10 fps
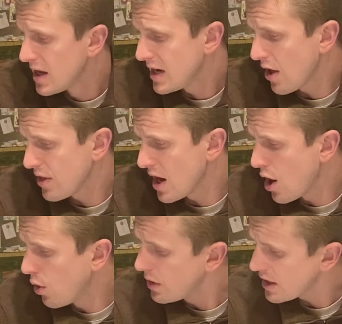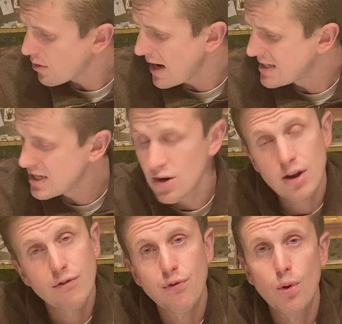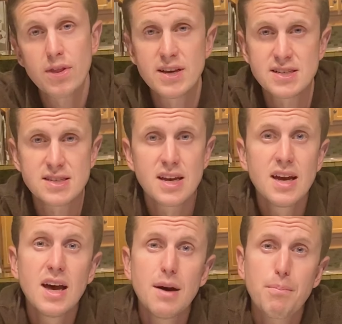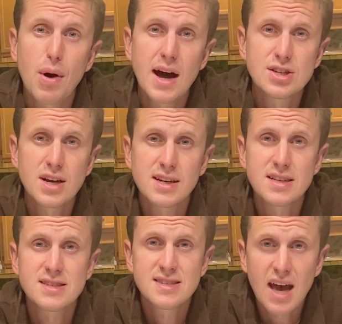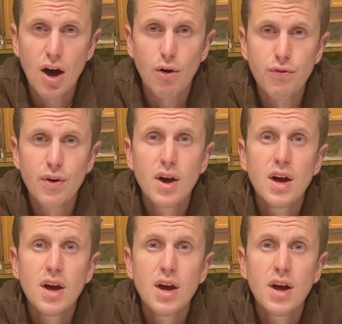Now, the only criteria for this project itself